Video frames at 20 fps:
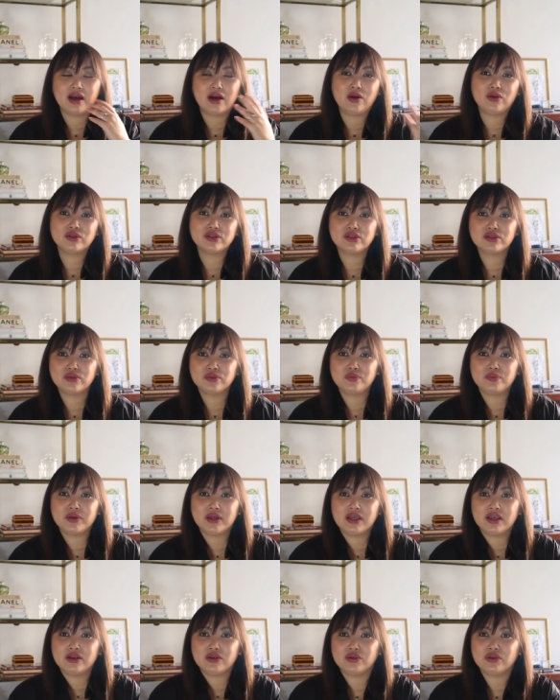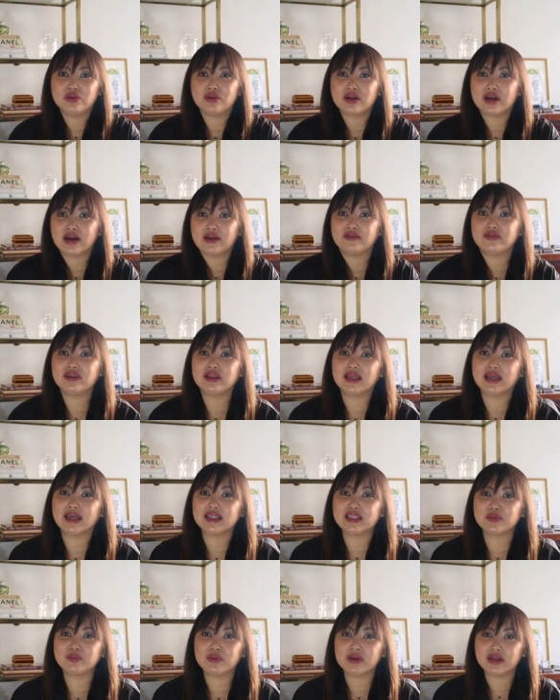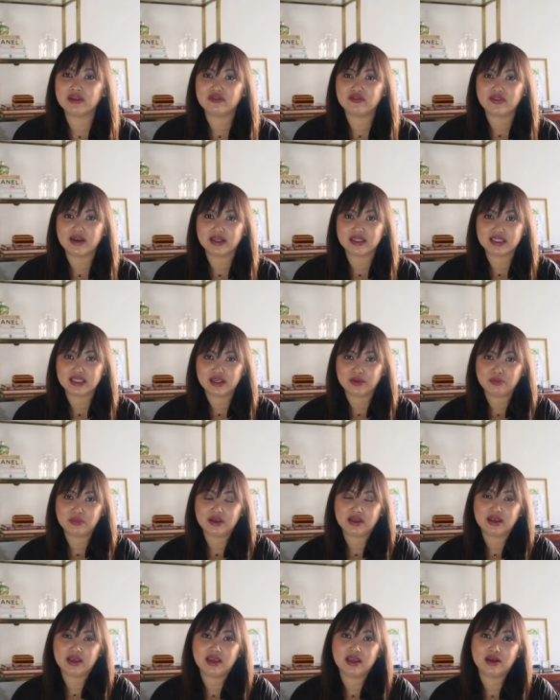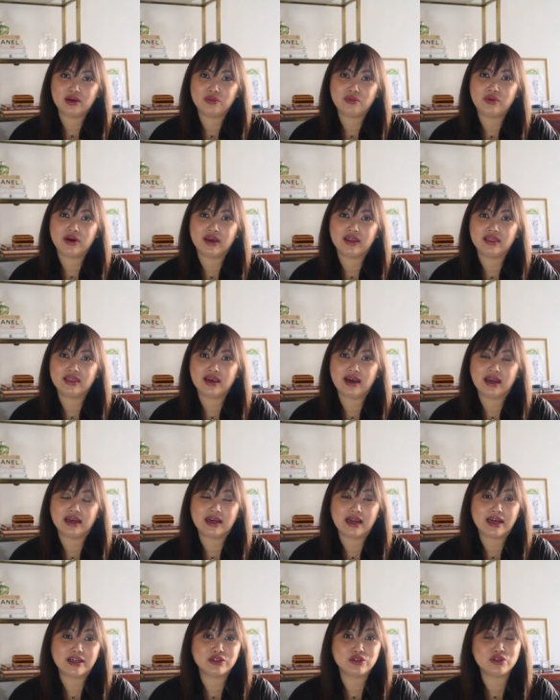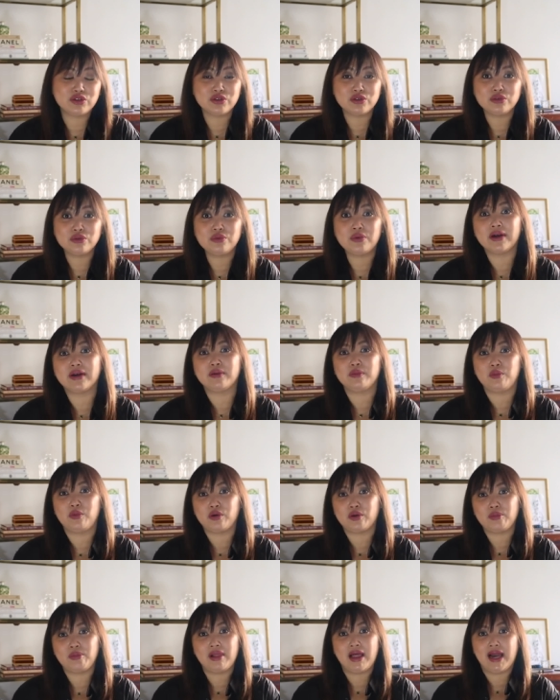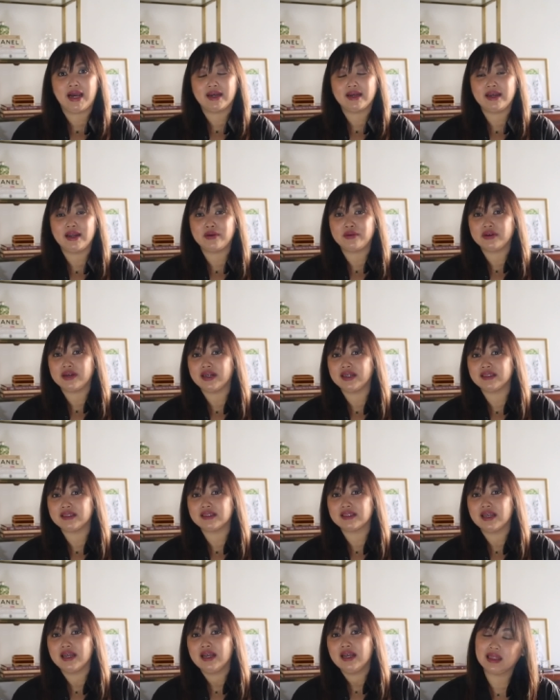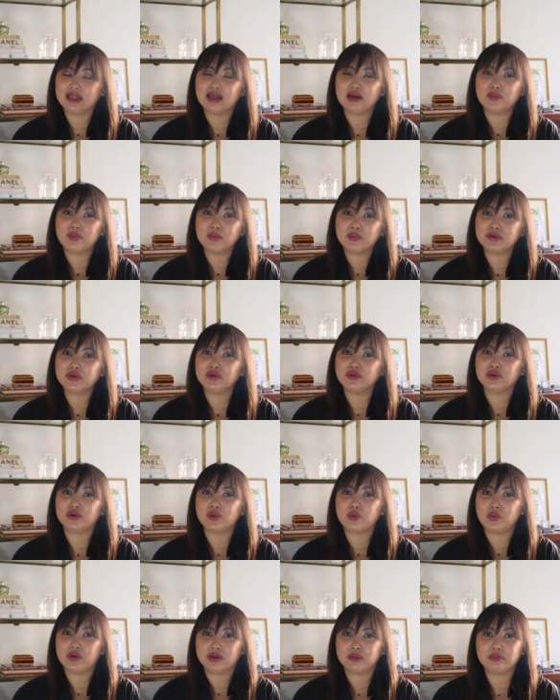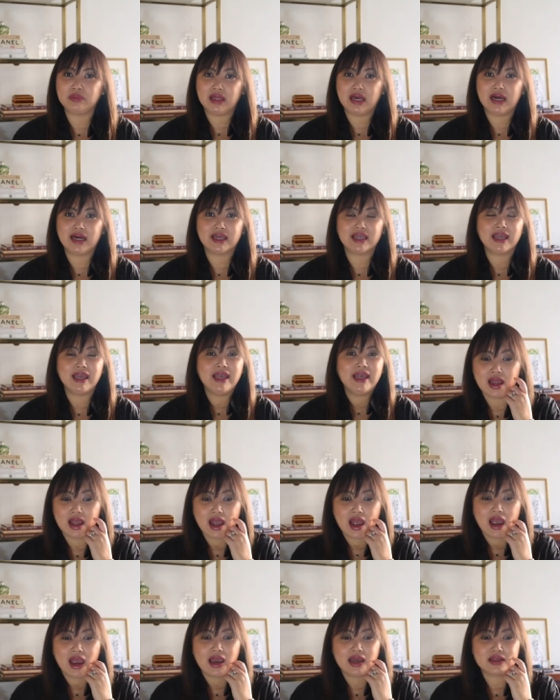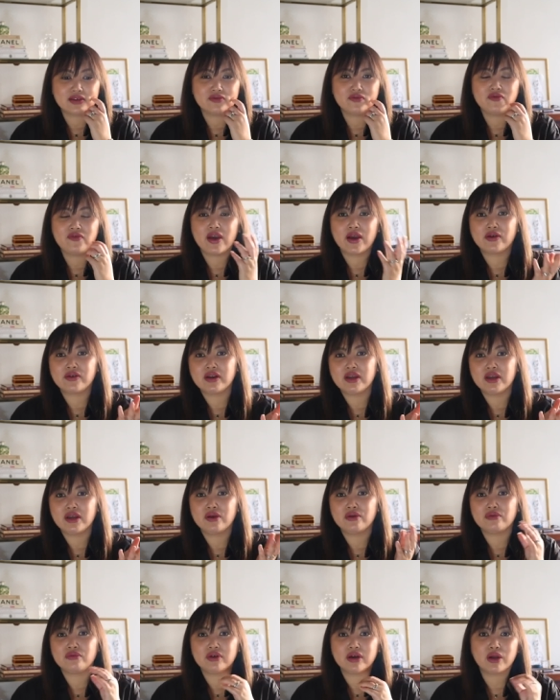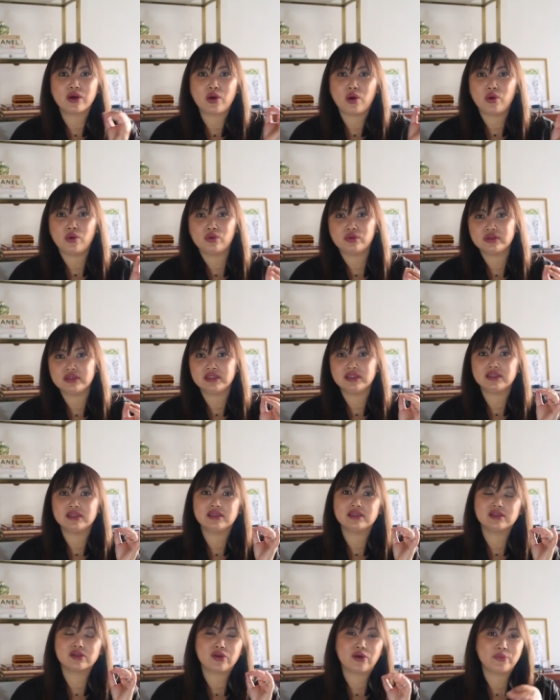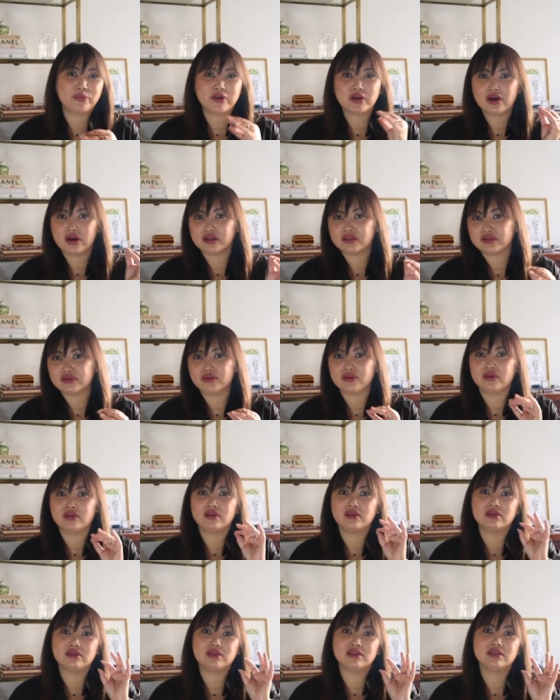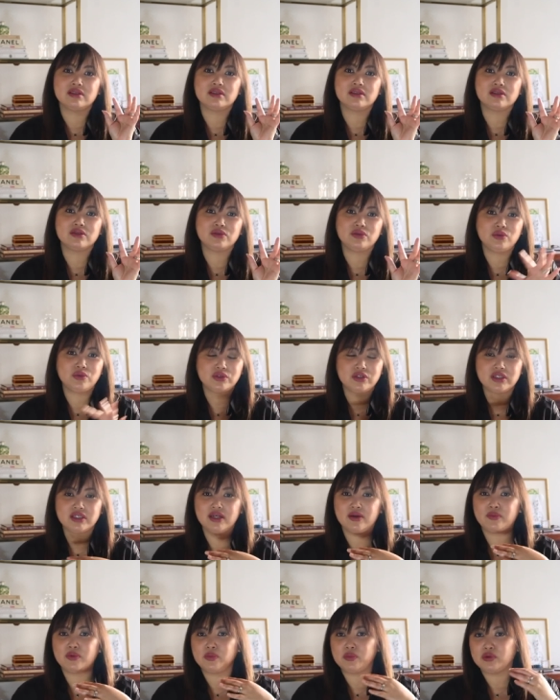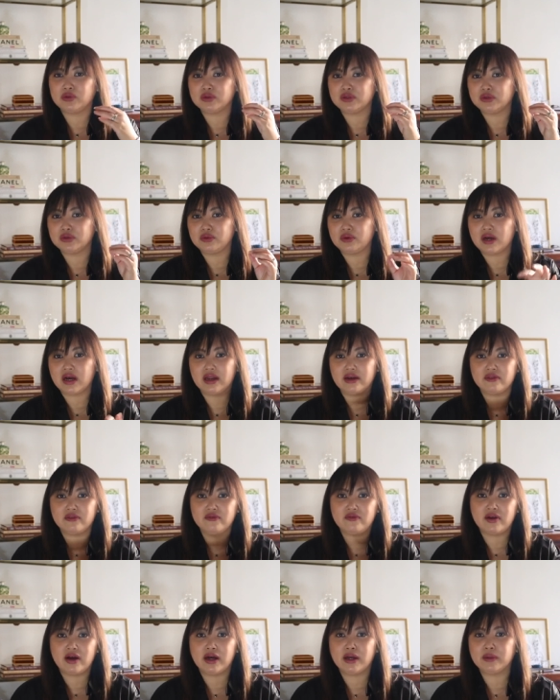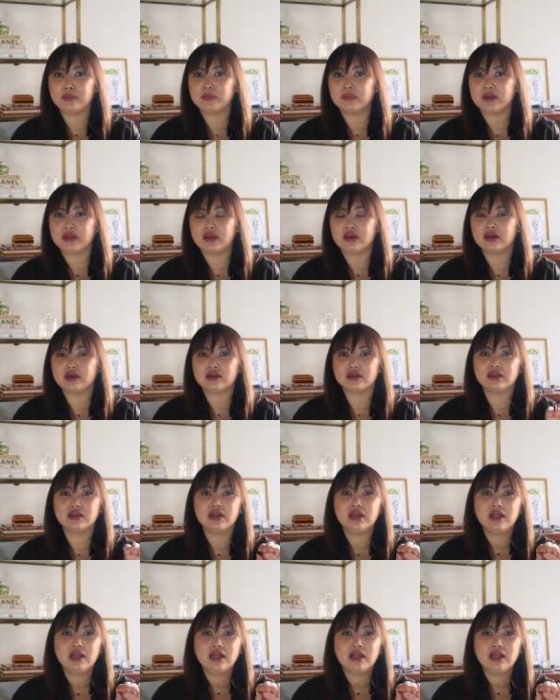also being in New York, I feel like it's been affecting me in a way that I do wear more black nowadays. A lot of people in New York wear black. It's very Rick Owens, Comme des Garçons, Yohji Yamamoto kind of vibe here.